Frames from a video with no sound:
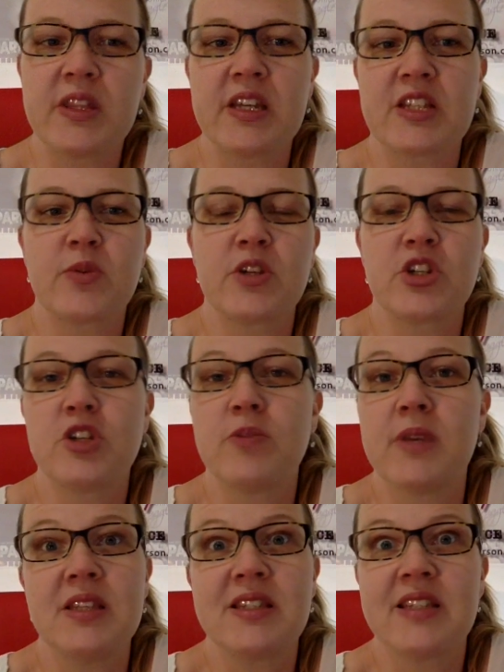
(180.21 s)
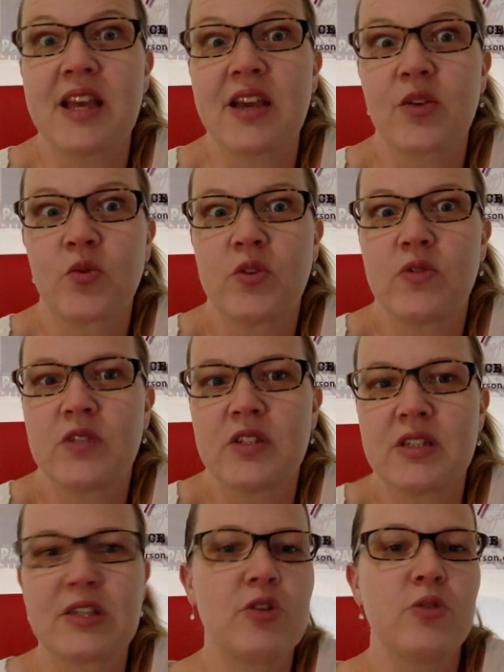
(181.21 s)
that's where she meets Zach
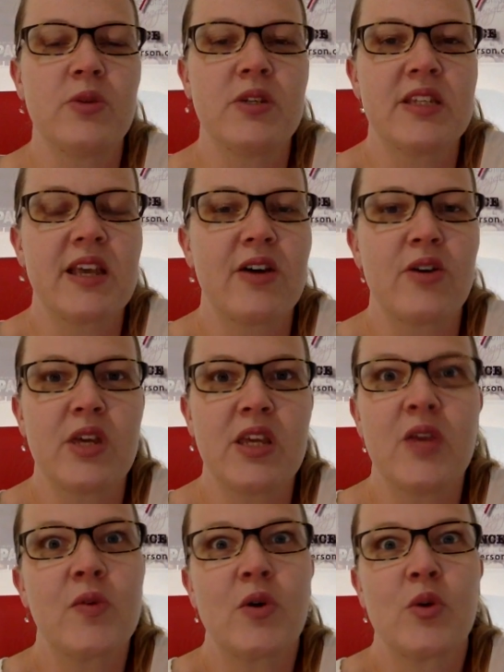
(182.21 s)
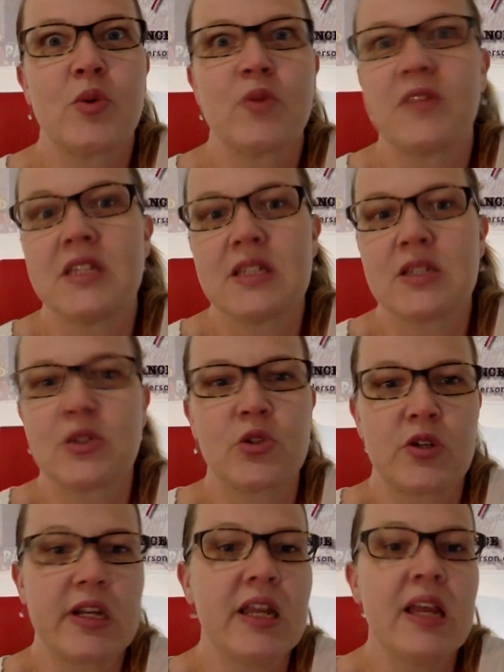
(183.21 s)
Rivers, who is our hero of this
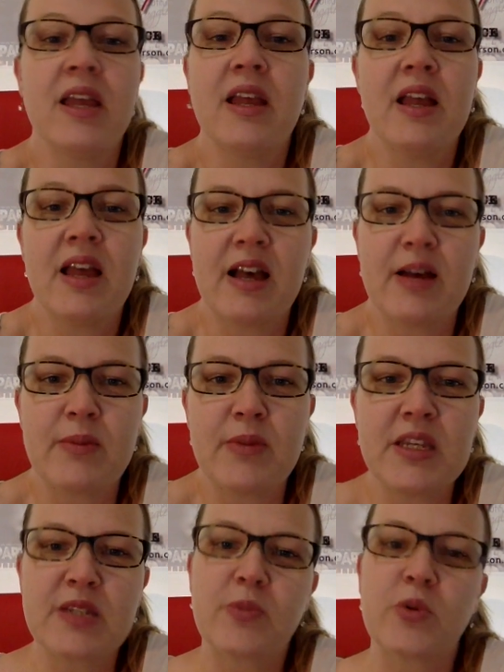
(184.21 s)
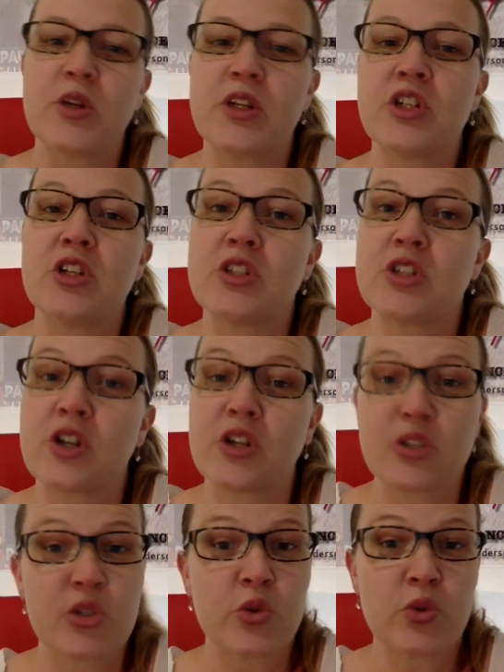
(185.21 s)
story. He's a boy she used to go to
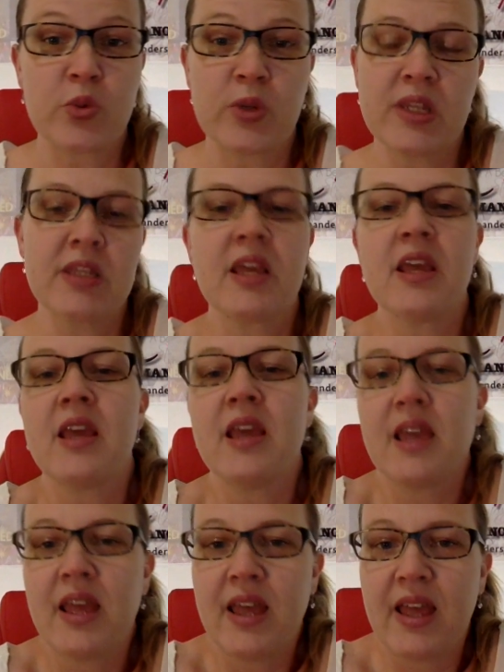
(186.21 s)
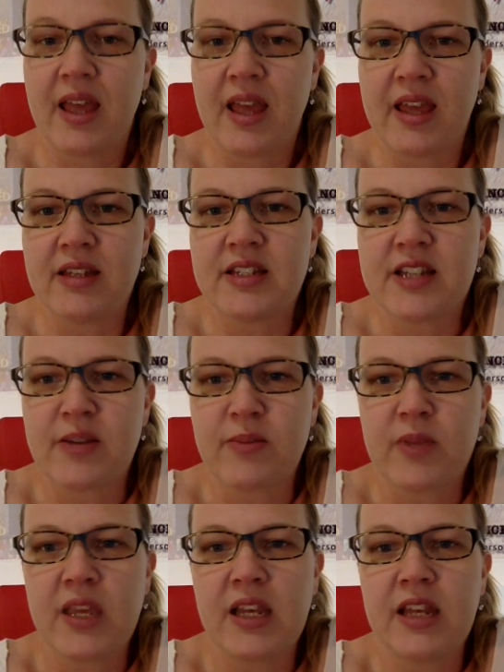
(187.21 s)
school with, and
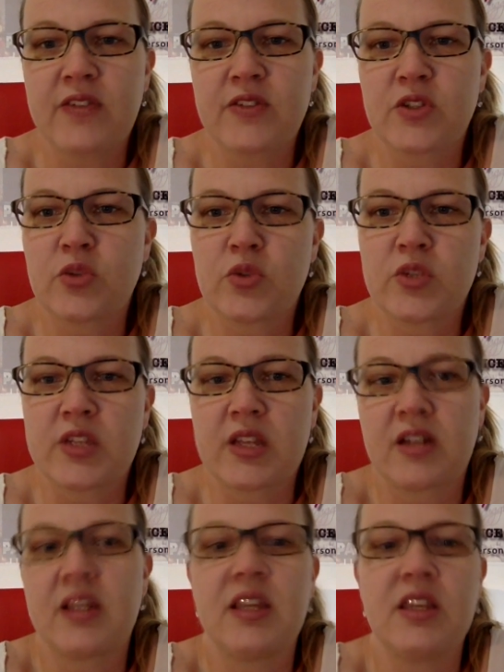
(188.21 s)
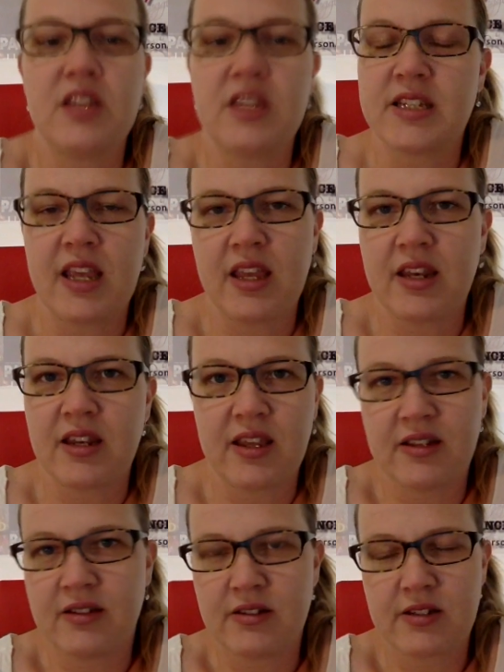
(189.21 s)
he left school suddenly in year 10
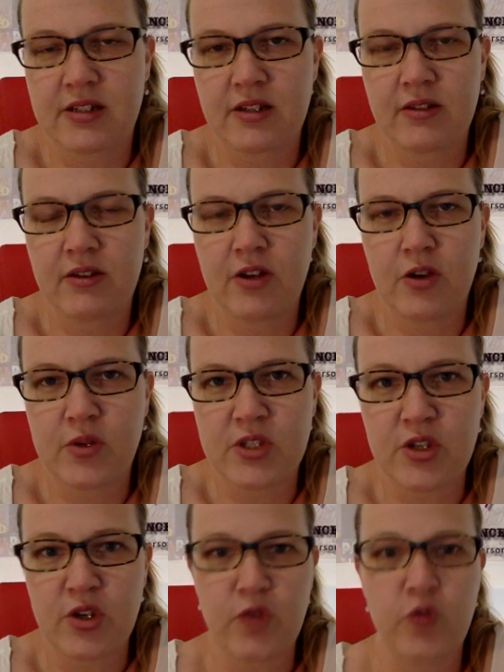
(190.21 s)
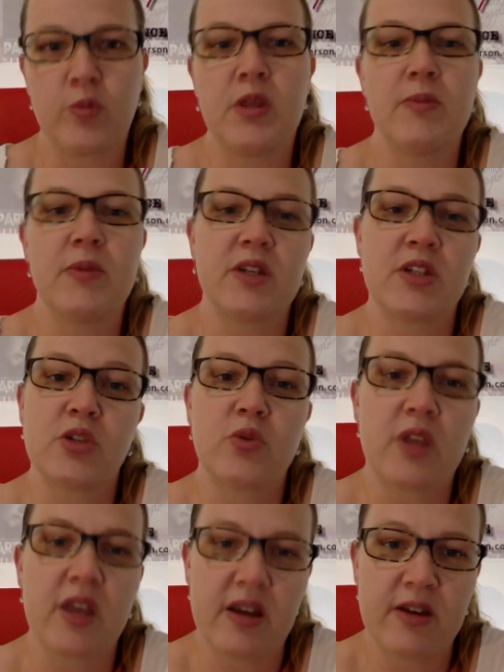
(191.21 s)
and no one's heard from him until
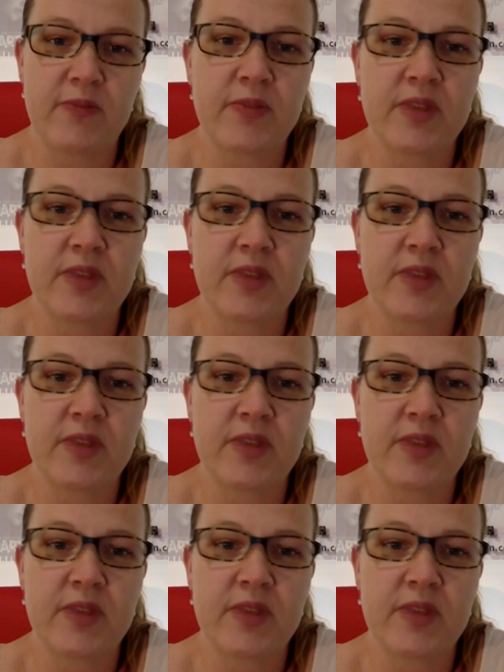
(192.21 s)
now.